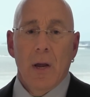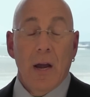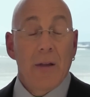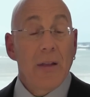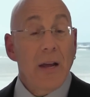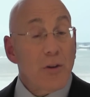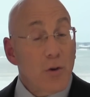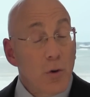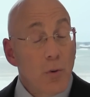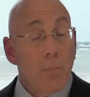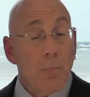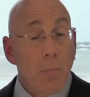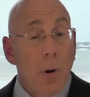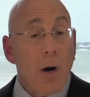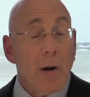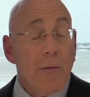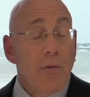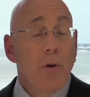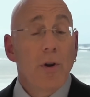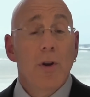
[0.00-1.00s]
And that's
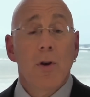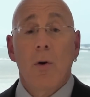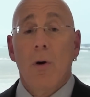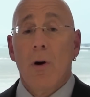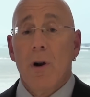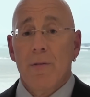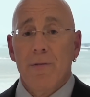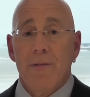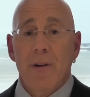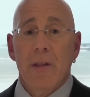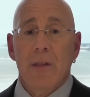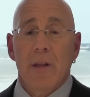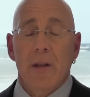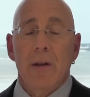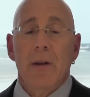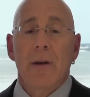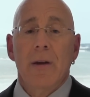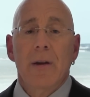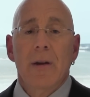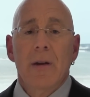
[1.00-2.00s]
part of who you are in
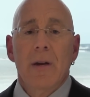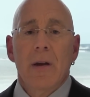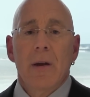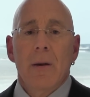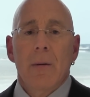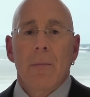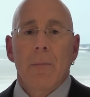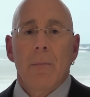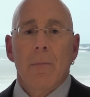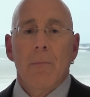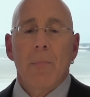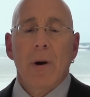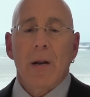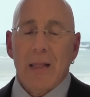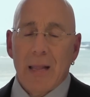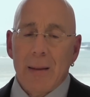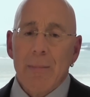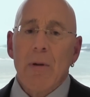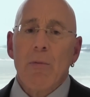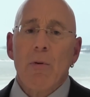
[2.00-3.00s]
Finland.
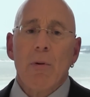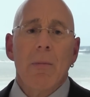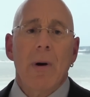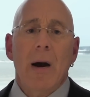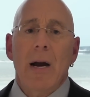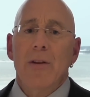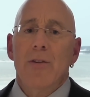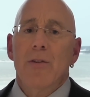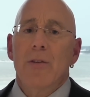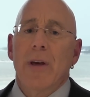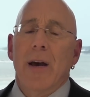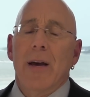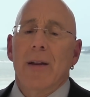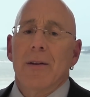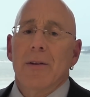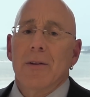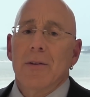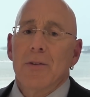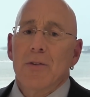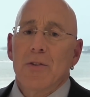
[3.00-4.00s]
But let me remind you
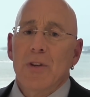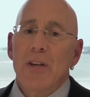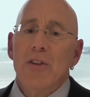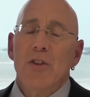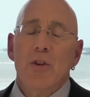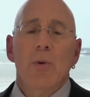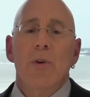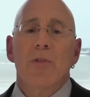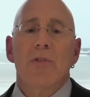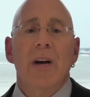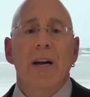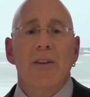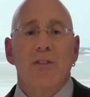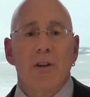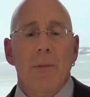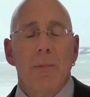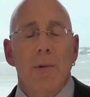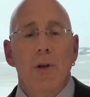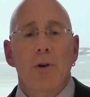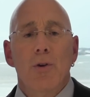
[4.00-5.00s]
that Sisu is not
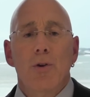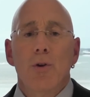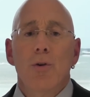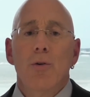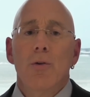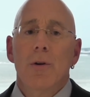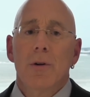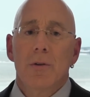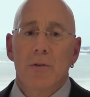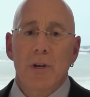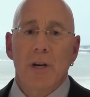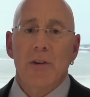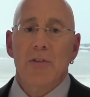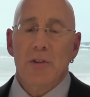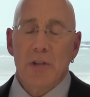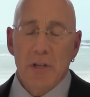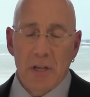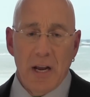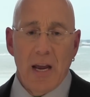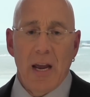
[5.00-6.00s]
something you do
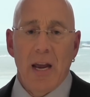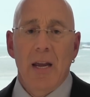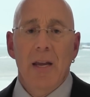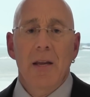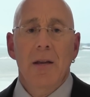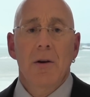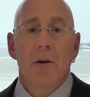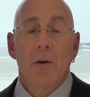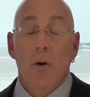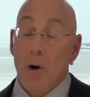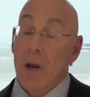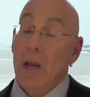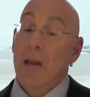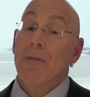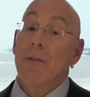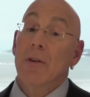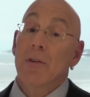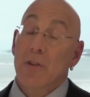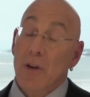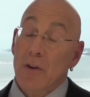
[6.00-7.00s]
just today or
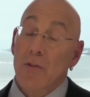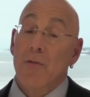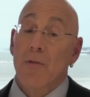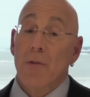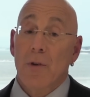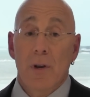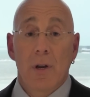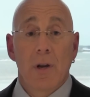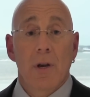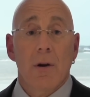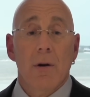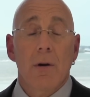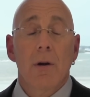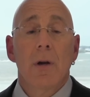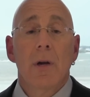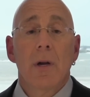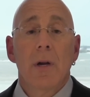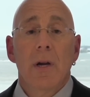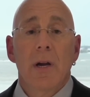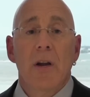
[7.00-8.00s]
even just for a year.
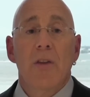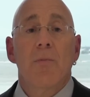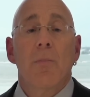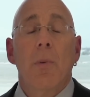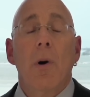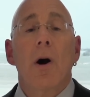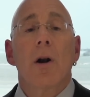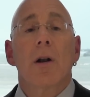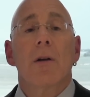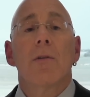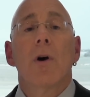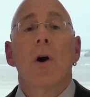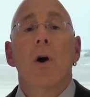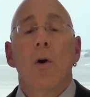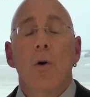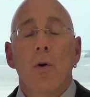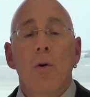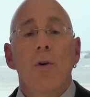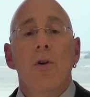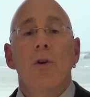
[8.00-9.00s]
It's part of
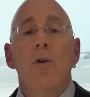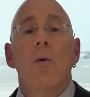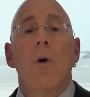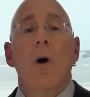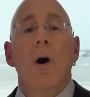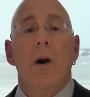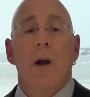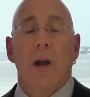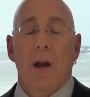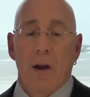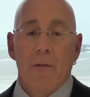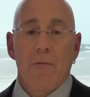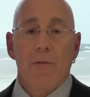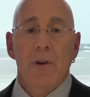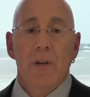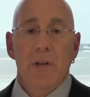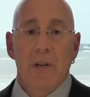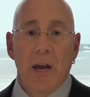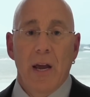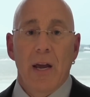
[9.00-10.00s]
who you are
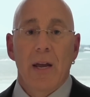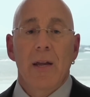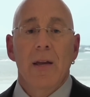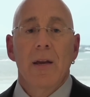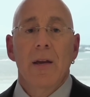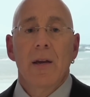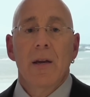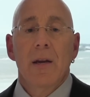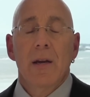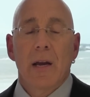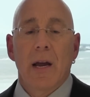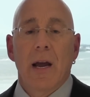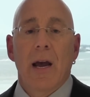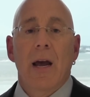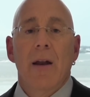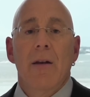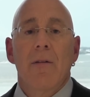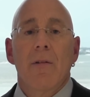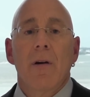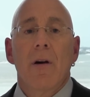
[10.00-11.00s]
every day.
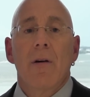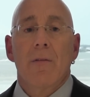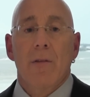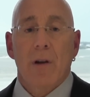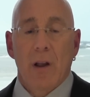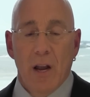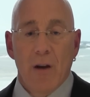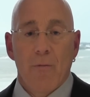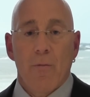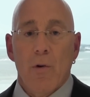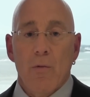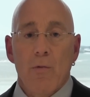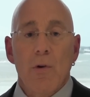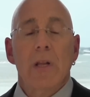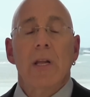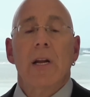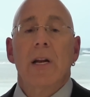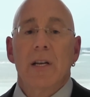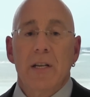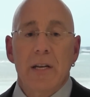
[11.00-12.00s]
And if we're
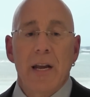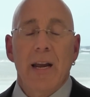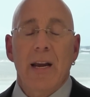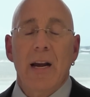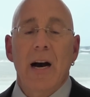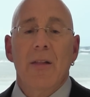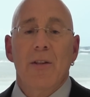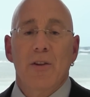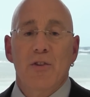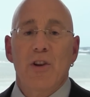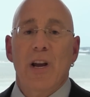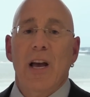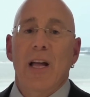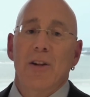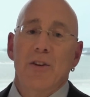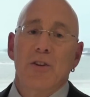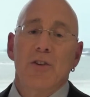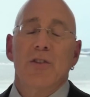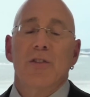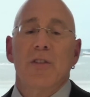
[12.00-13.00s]
really going to take on the
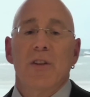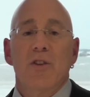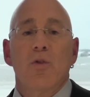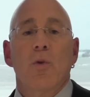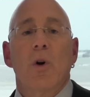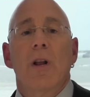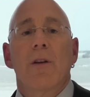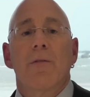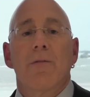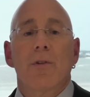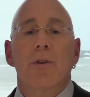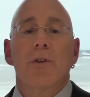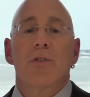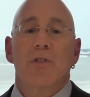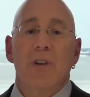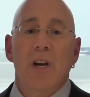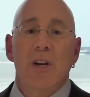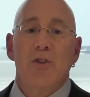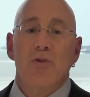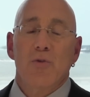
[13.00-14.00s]
challenges of the
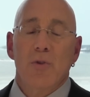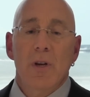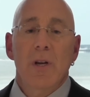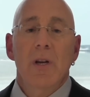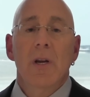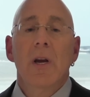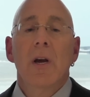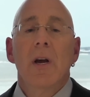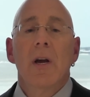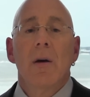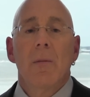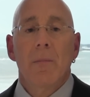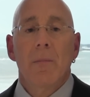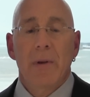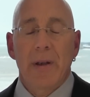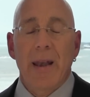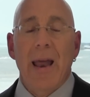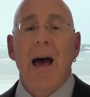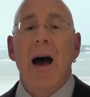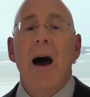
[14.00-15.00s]
21st century,
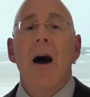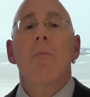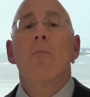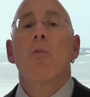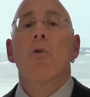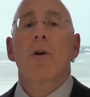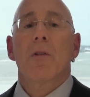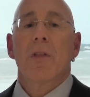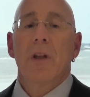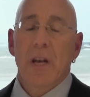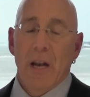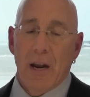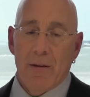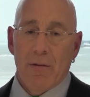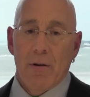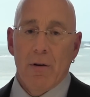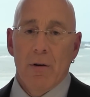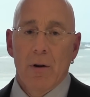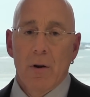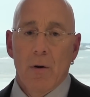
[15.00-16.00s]
now more than
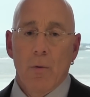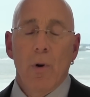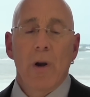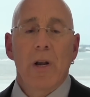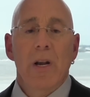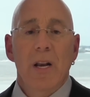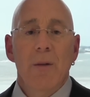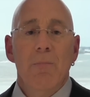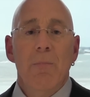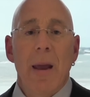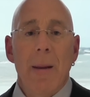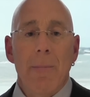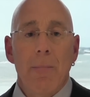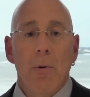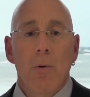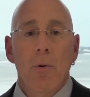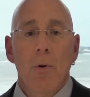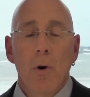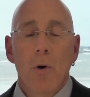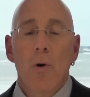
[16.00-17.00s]
ever, we need
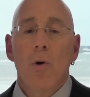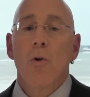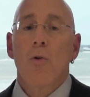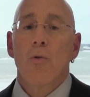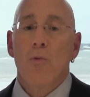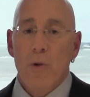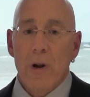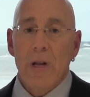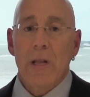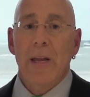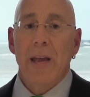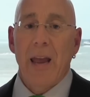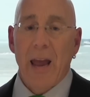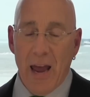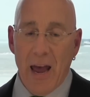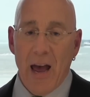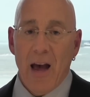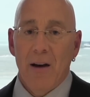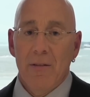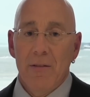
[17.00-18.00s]
people who really
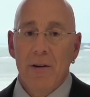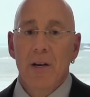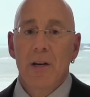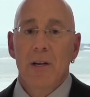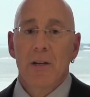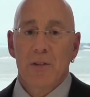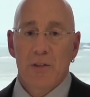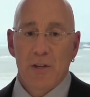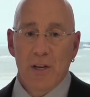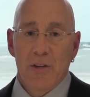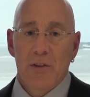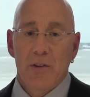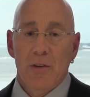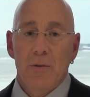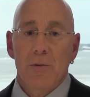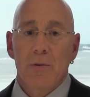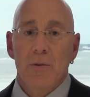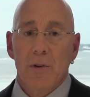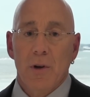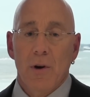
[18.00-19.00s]
have
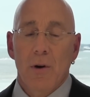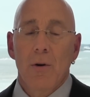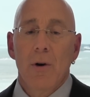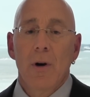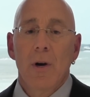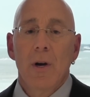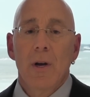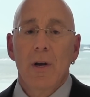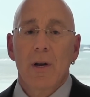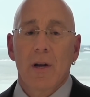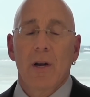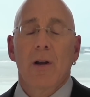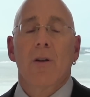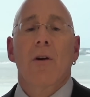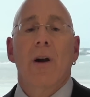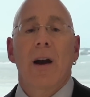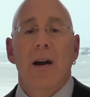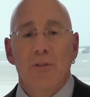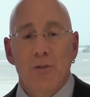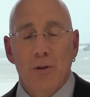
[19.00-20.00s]
Sisu. So
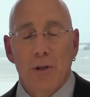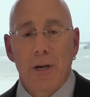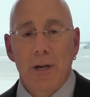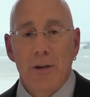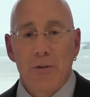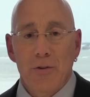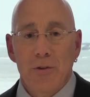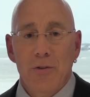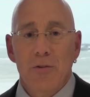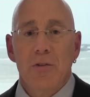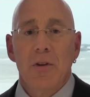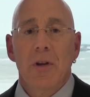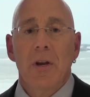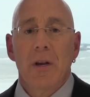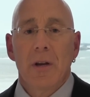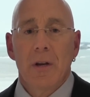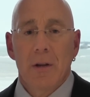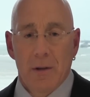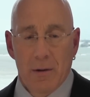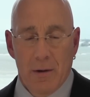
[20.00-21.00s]
congratulations
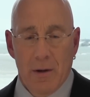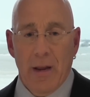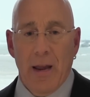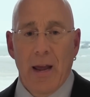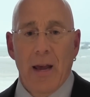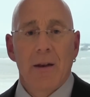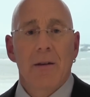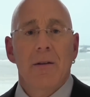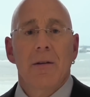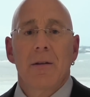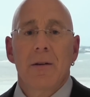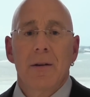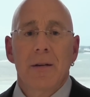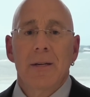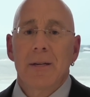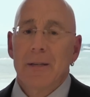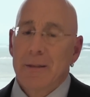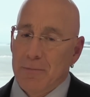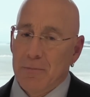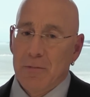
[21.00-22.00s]

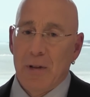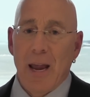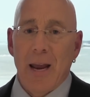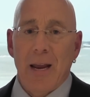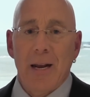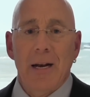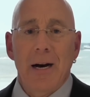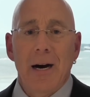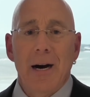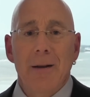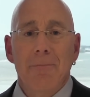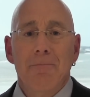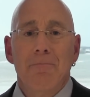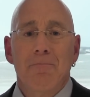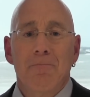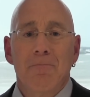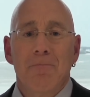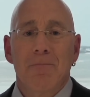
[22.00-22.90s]
and take it on.